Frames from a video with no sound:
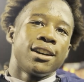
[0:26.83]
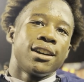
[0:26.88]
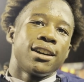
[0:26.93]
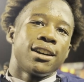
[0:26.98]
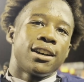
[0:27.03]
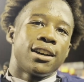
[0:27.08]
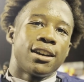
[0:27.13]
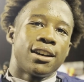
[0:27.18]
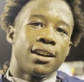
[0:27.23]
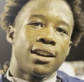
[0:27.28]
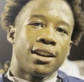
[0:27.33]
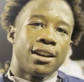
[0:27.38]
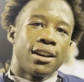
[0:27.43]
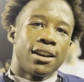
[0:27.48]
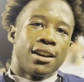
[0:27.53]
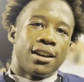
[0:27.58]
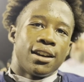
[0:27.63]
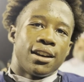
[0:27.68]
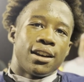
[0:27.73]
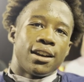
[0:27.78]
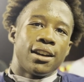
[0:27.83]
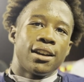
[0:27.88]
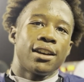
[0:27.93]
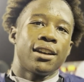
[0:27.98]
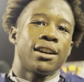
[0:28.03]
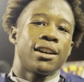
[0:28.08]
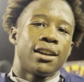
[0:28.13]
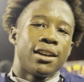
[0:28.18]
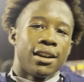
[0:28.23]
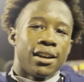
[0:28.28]

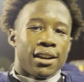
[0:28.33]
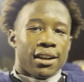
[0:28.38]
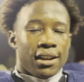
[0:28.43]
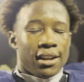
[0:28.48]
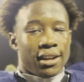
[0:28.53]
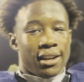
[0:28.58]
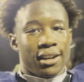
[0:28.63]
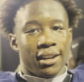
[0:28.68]
No one is speaking in this clip.